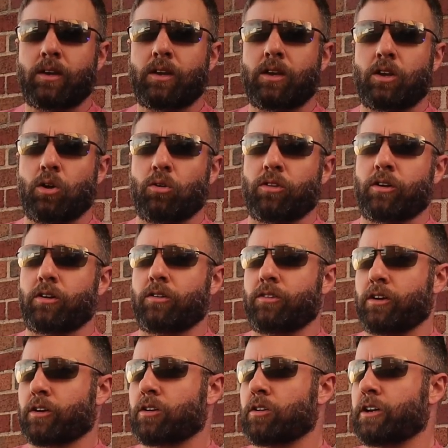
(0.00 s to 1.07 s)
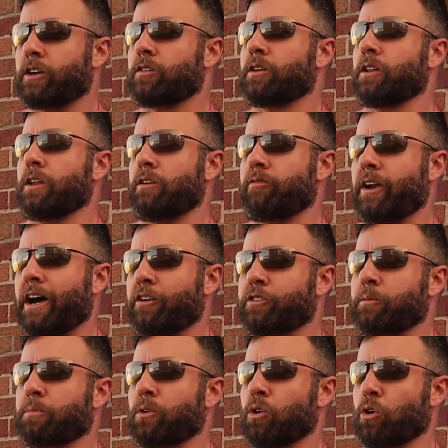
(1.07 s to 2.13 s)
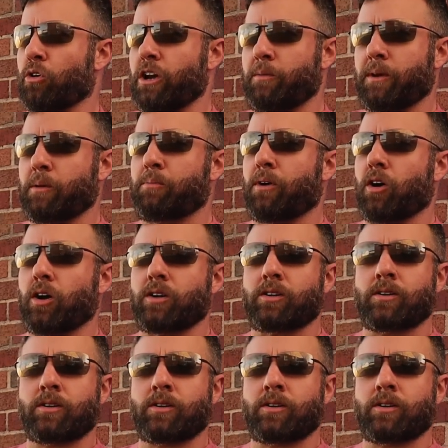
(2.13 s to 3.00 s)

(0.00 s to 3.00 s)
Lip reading: they're clearly leaving out the programming part.